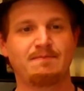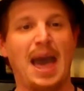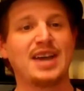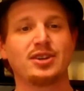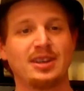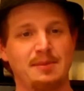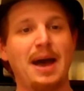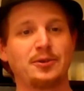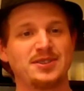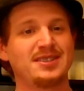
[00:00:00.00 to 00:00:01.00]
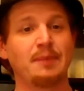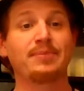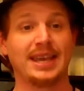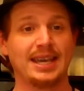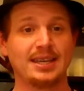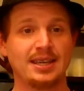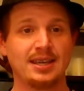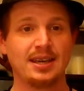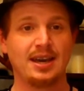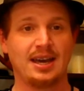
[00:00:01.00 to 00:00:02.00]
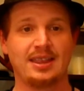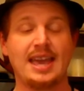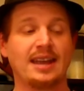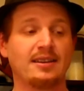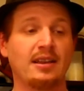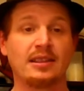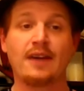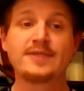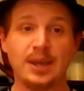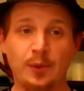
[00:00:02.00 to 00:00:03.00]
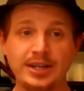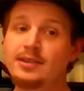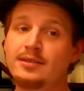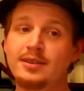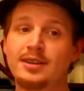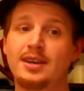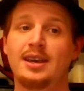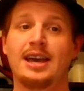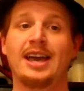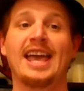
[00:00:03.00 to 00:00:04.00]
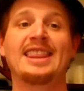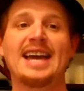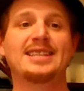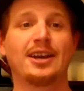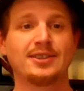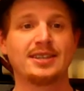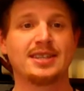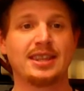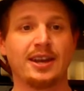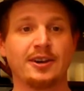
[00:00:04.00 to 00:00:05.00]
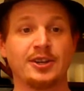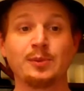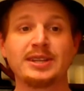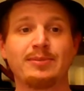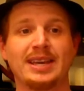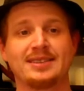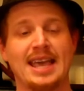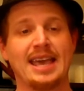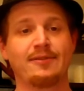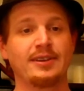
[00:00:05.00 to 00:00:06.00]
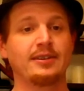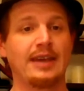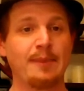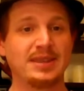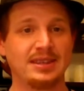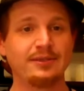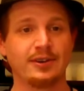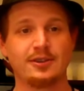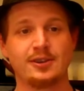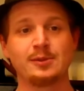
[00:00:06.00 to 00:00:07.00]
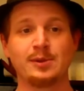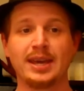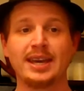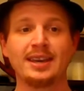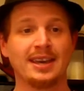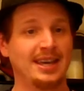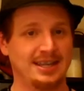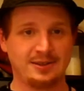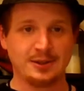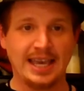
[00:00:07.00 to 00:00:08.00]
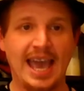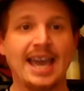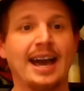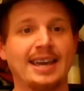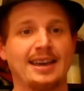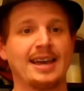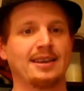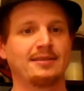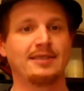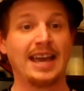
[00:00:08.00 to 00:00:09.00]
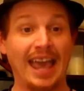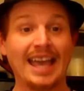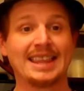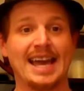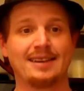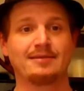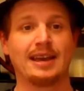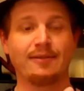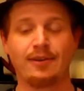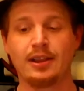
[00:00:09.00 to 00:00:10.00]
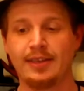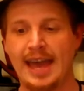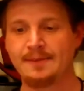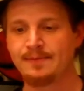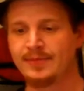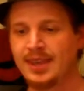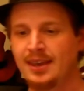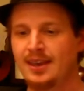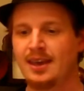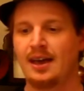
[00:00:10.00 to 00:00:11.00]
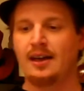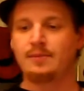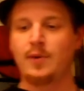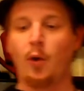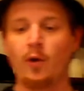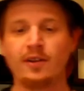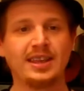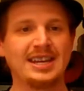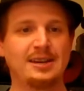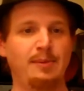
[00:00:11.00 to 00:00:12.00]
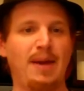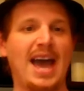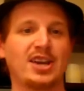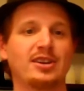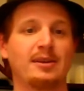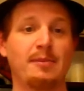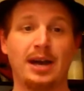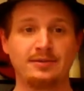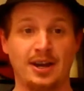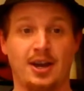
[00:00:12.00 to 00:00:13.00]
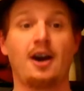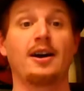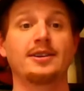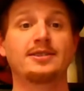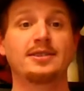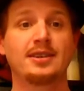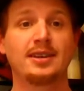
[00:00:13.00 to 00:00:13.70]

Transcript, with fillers: passionate about something. Uh, they can love someone, uh, and that tells us that they're human because they feel empathy for another human being. And so it's like, hey, I, I can I can get that. I can follow that. Um, or they need to be passionate about a cause.